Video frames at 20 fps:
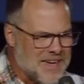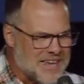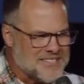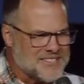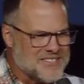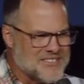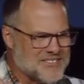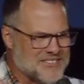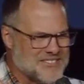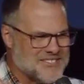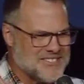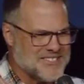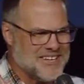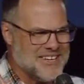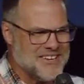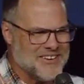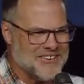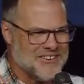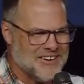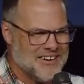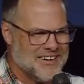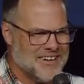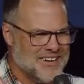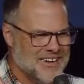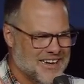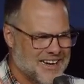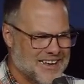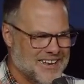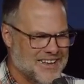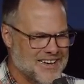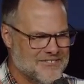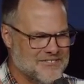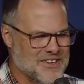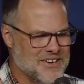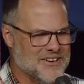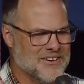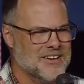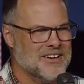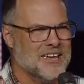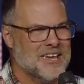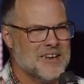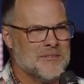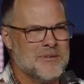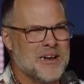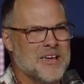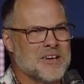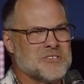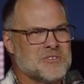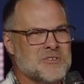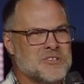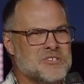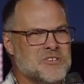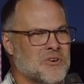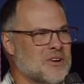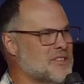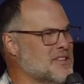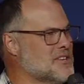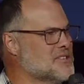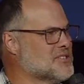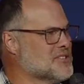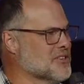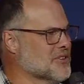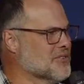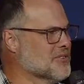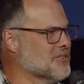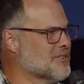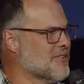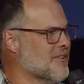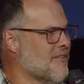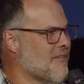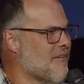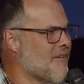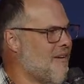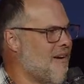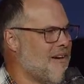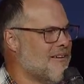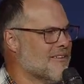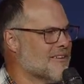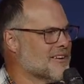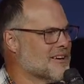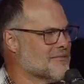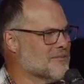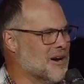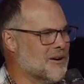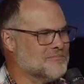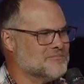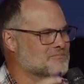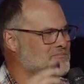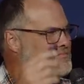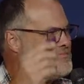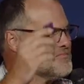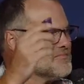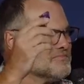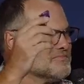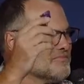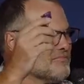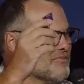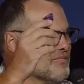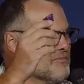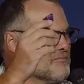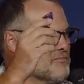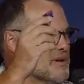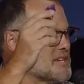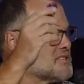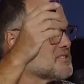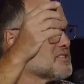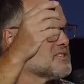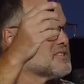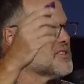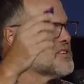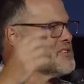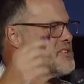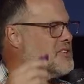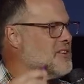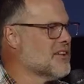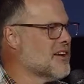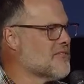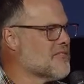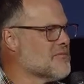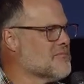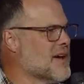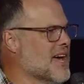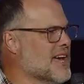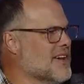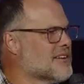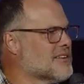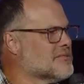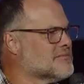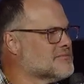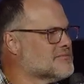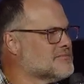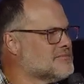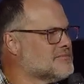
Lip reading: Man, it's good to see you. I love you. Anybody else want to join these two? Come on. Best decision you'll ever make.